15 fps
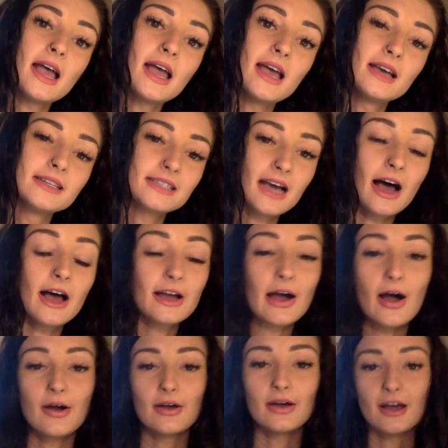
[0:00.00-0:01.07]
and I
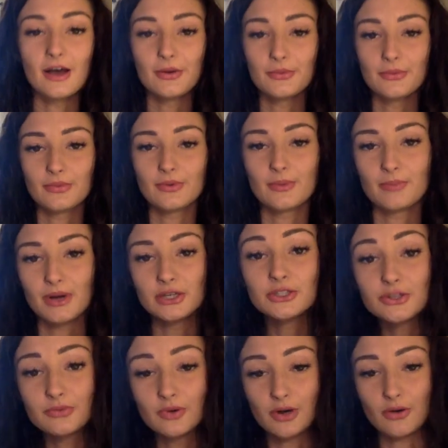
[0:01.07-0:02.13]
got a
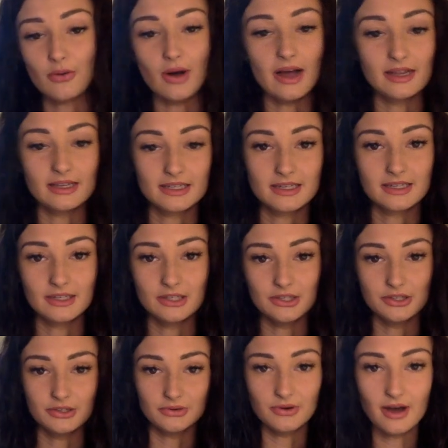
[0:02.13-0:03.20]
bunch of requests to
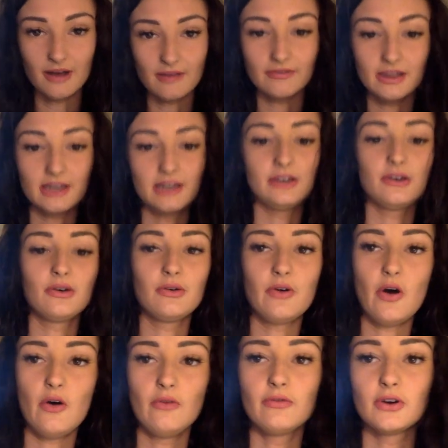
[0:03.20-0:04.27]
do a video
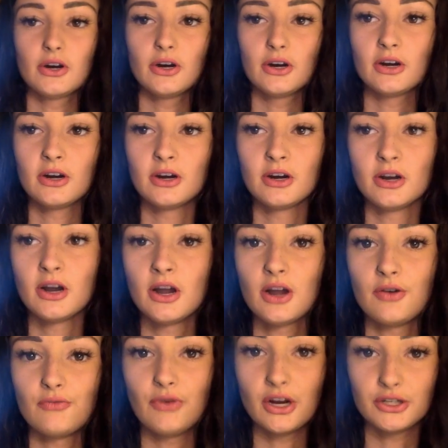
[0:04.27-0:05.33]
over
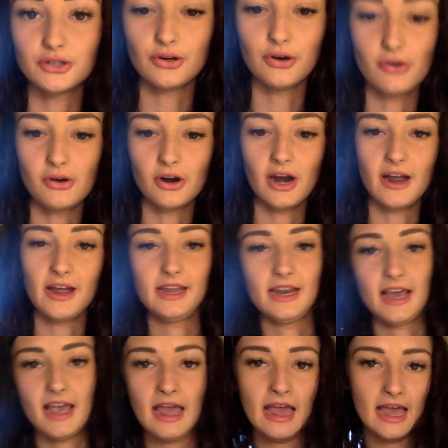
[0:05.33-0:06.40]
retrograde
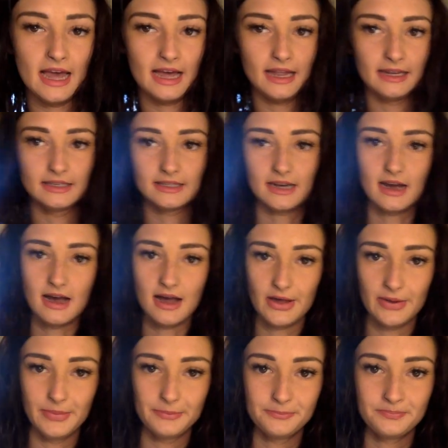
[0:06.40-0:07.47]

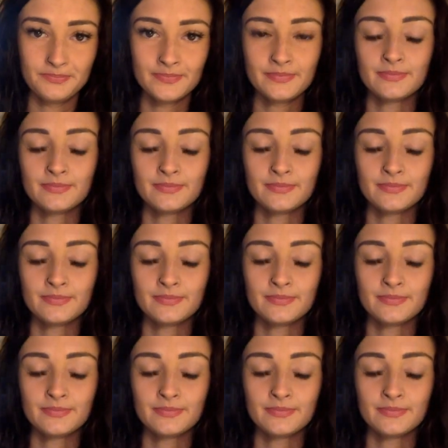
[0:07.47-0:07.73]
and